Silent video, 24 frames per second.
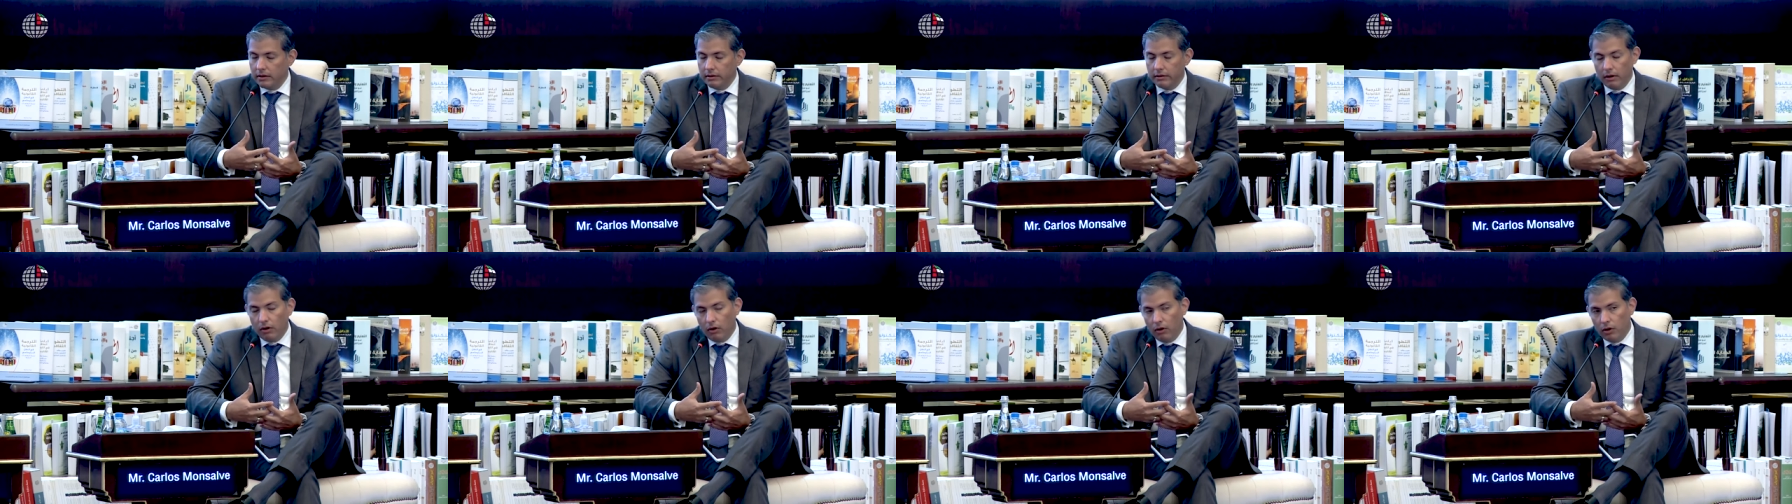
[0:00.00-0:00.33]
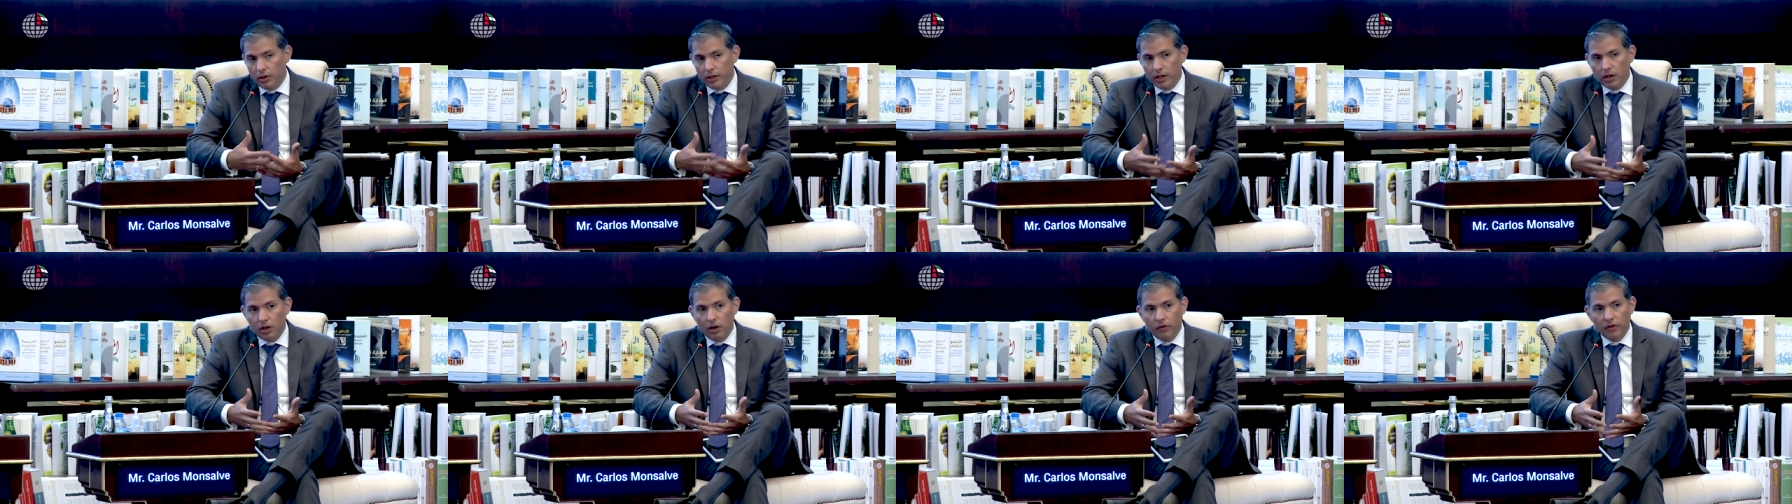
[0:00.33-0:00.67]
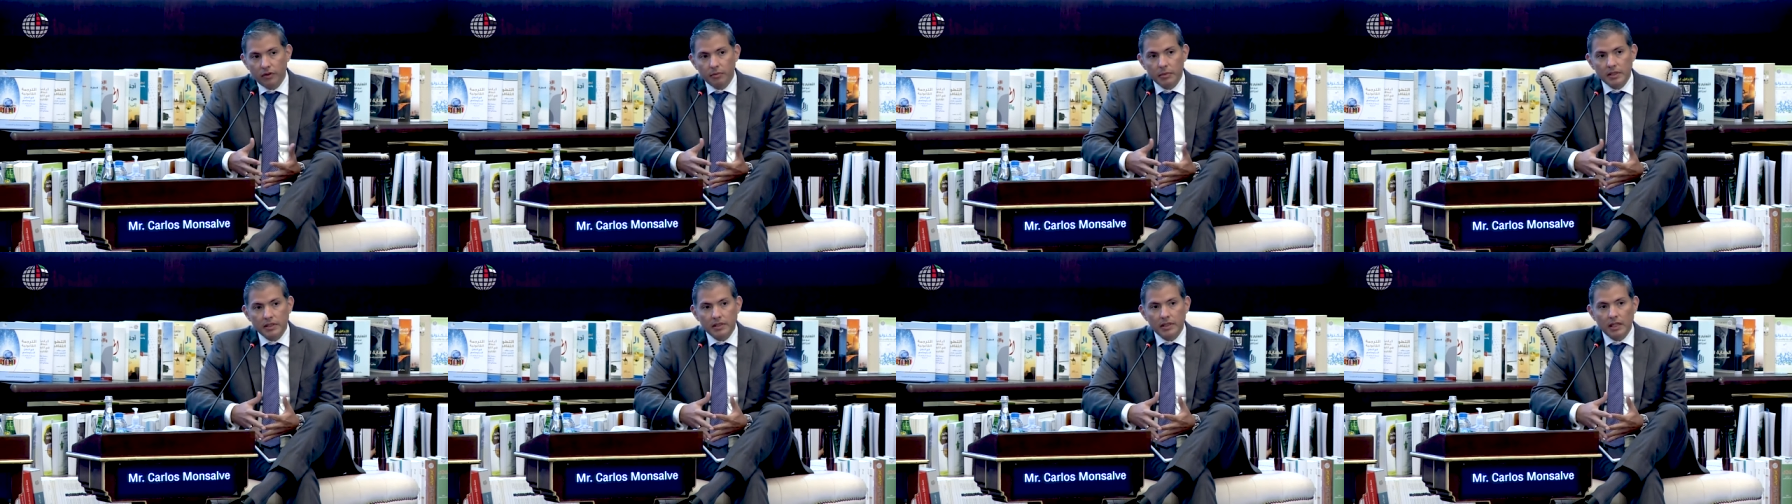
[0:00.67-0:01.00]
all the
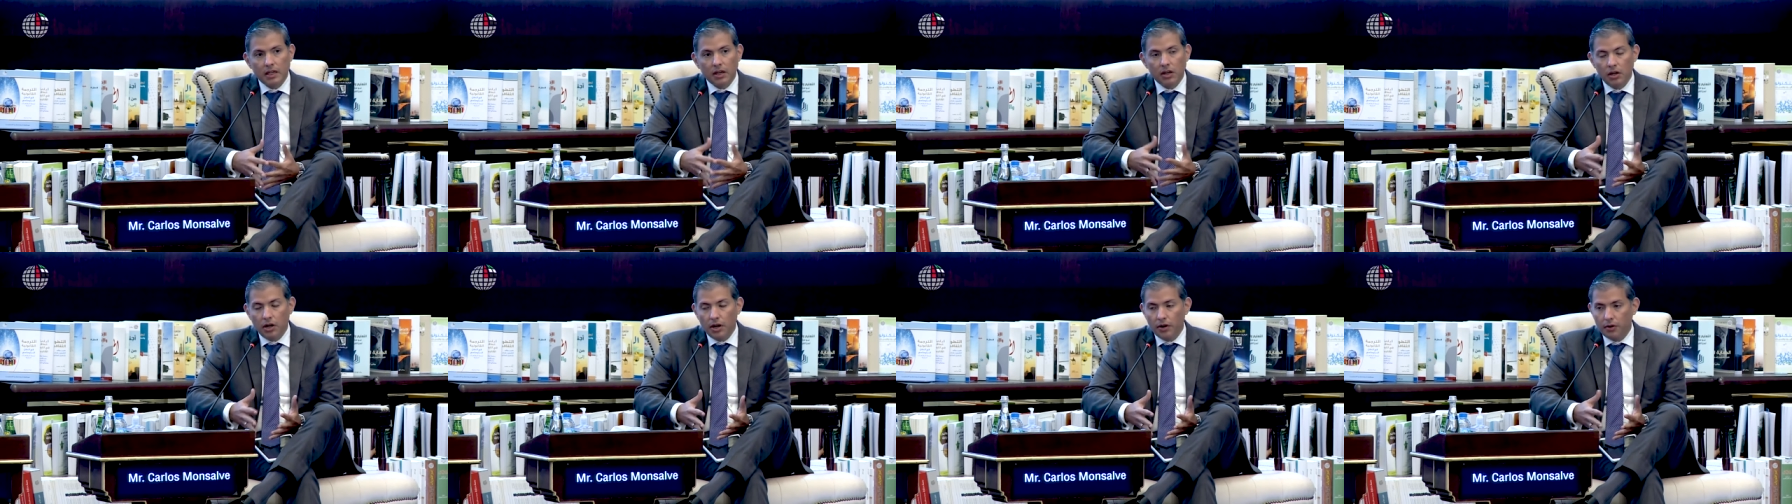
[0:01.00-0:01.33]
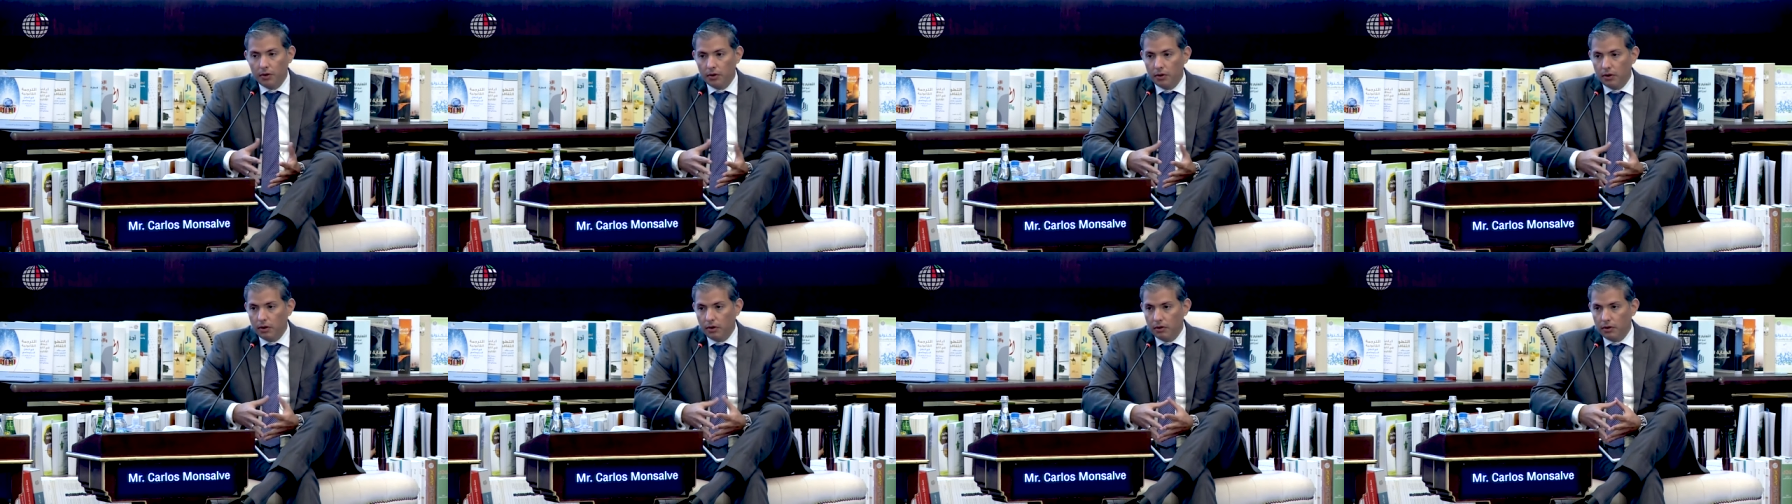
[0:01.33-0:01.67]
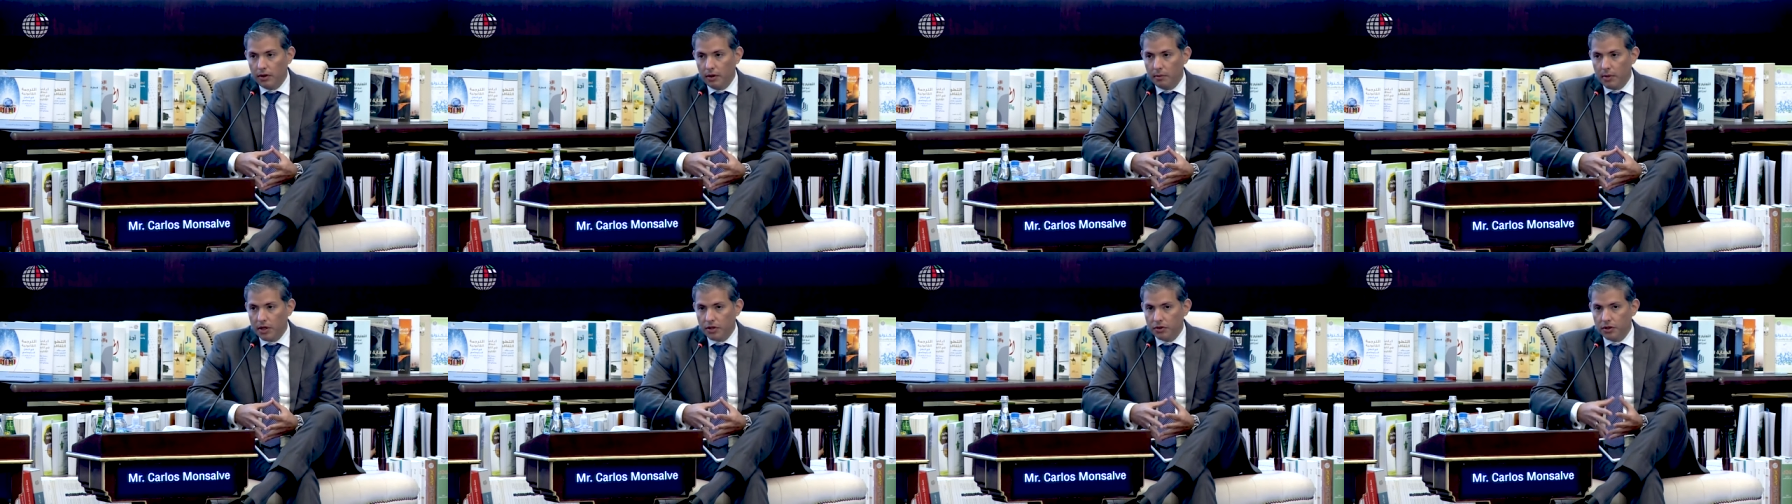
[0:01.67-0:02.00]
governments declare, or,
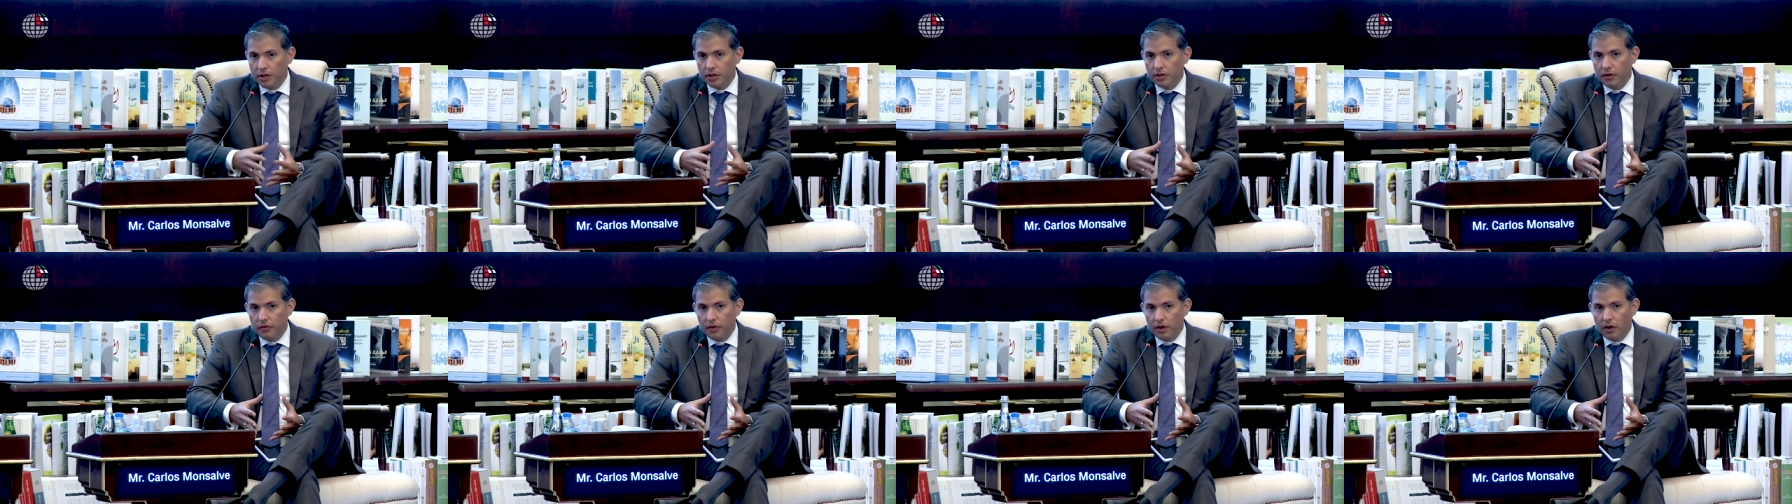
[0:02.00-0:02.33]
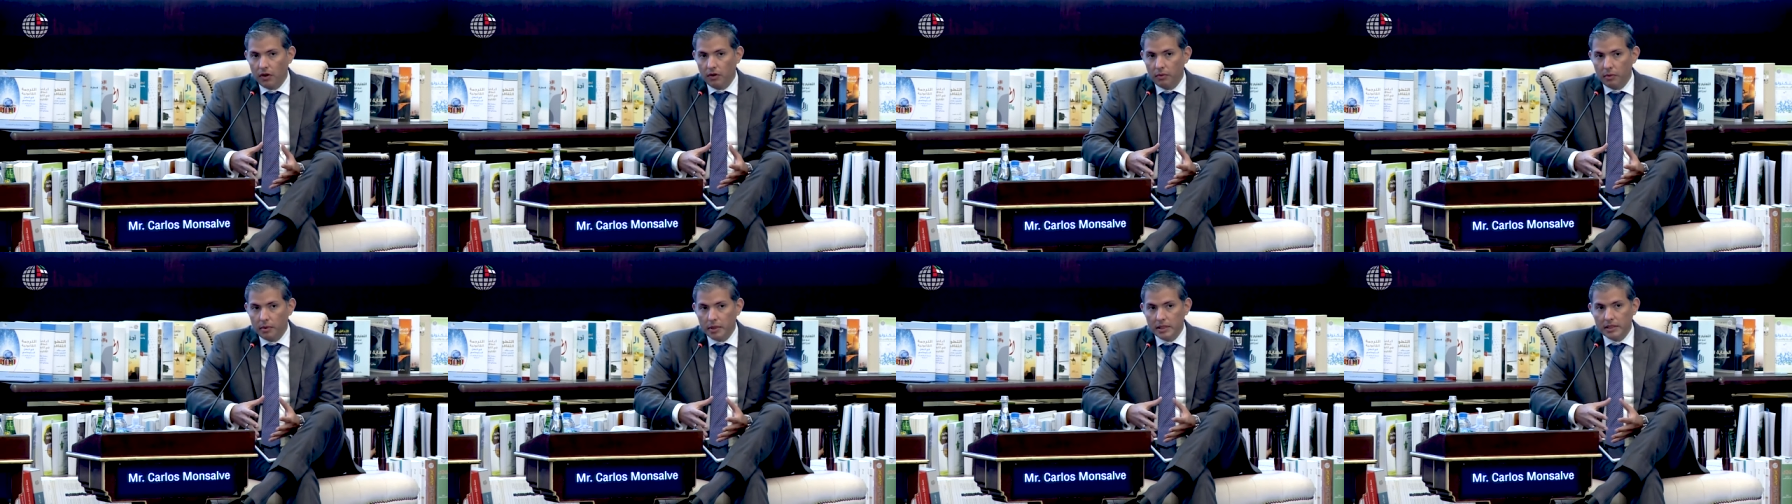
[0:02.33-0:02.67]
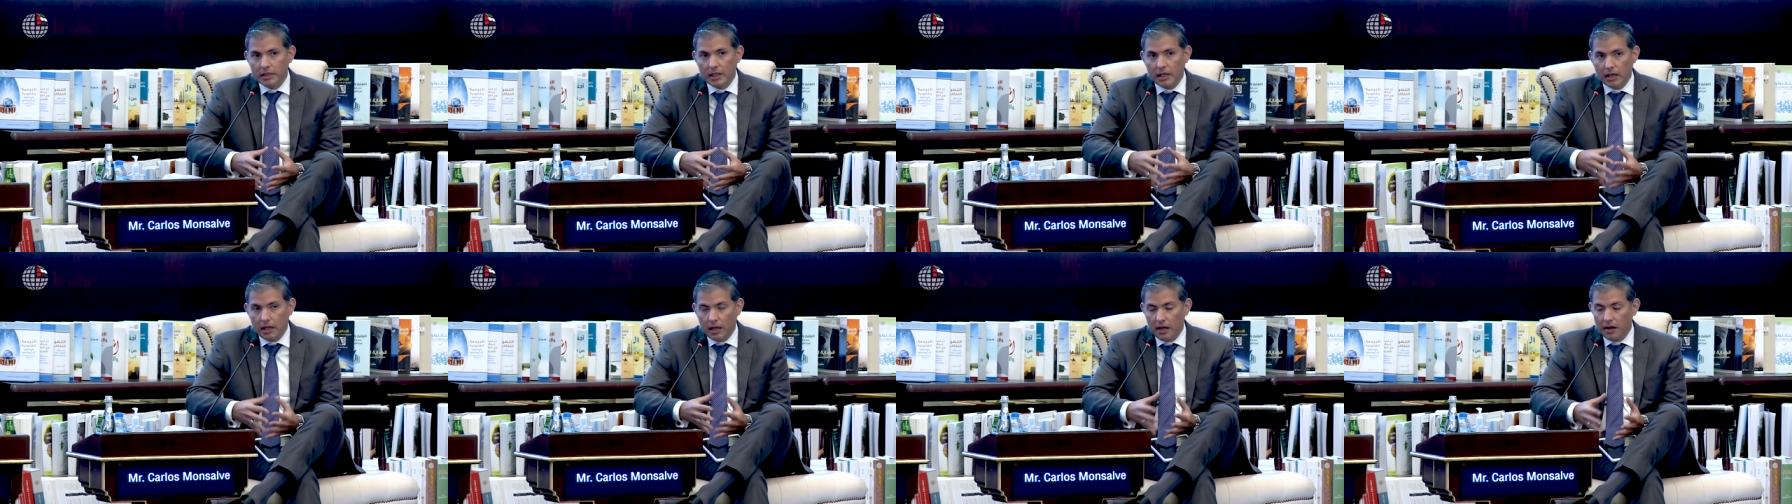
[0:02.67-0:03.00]
the majority of the governments
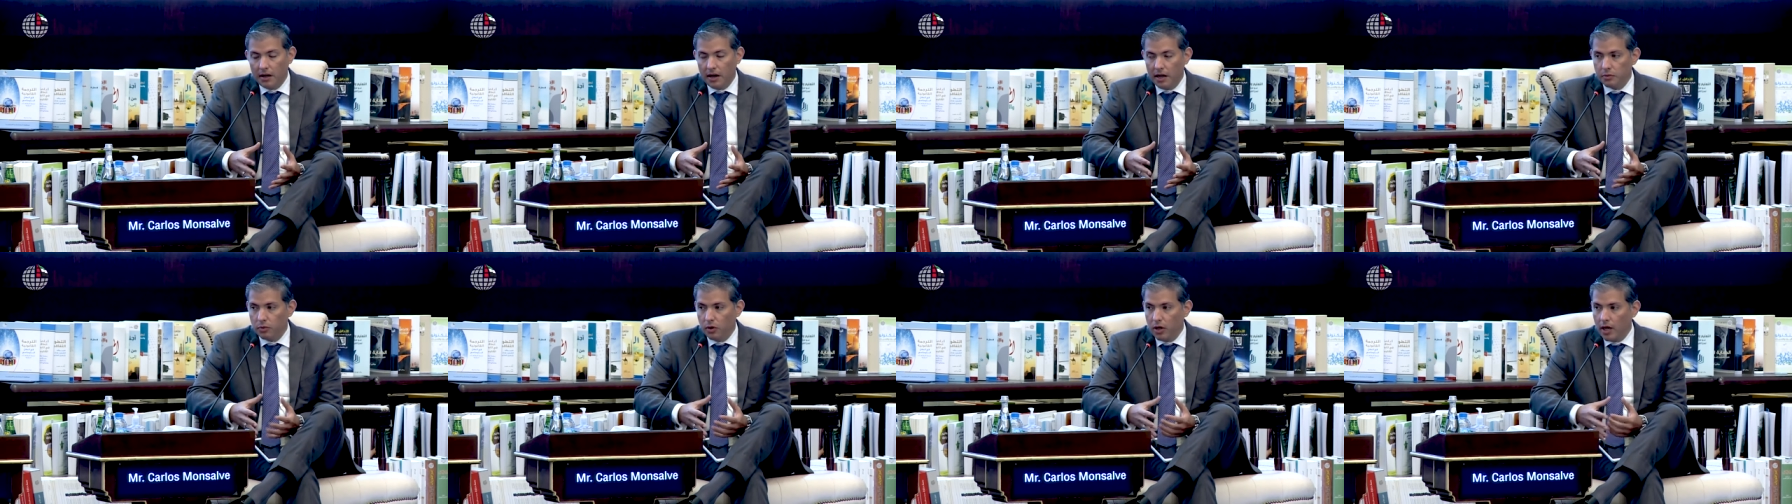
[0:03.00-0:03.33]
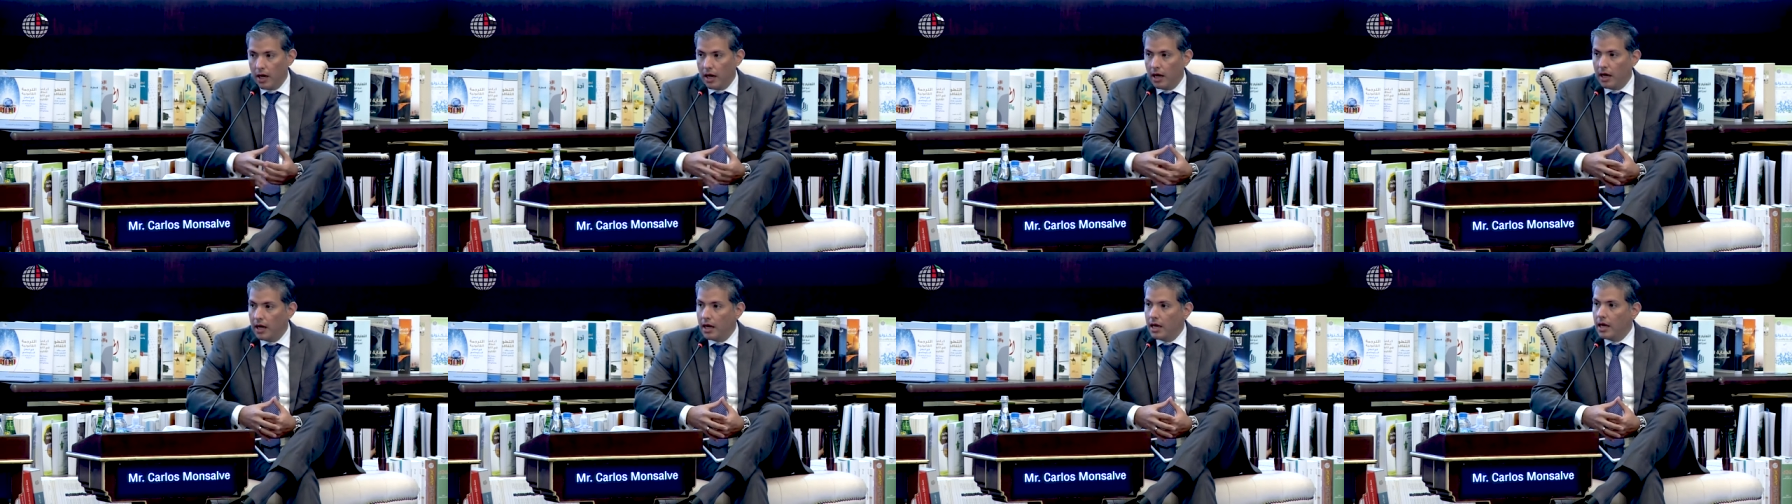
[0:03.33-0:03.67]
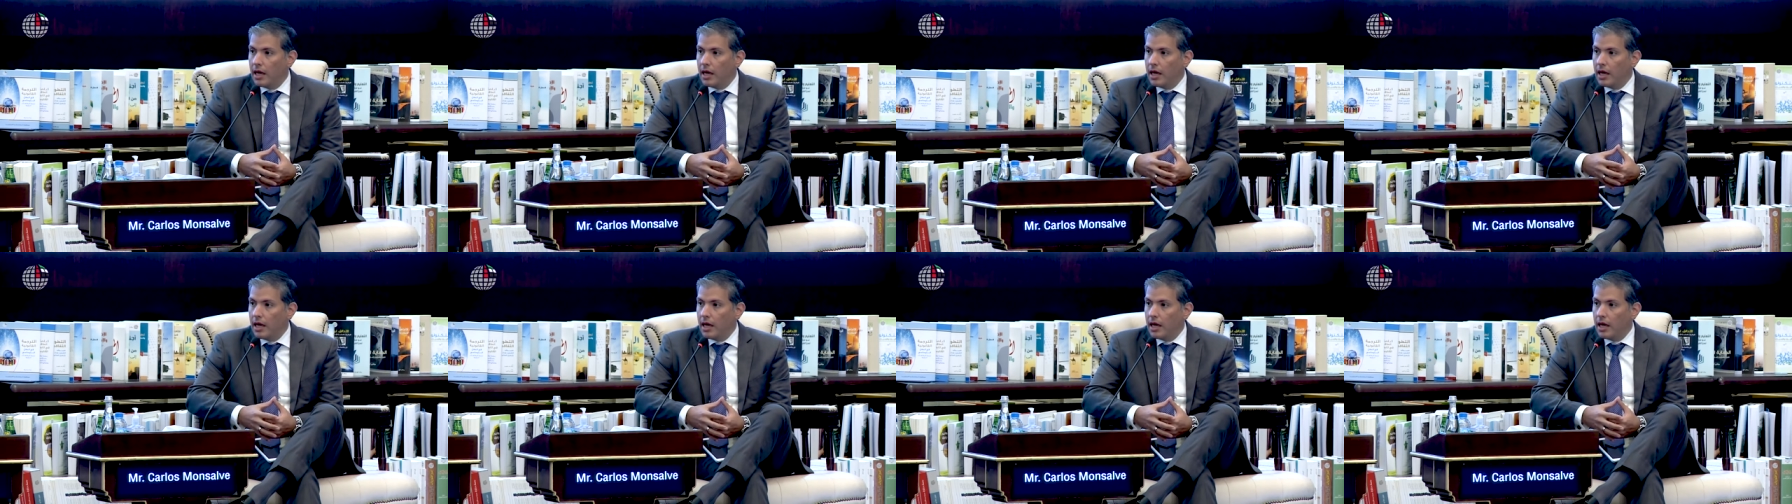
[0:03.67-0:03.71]
declare Hezbollah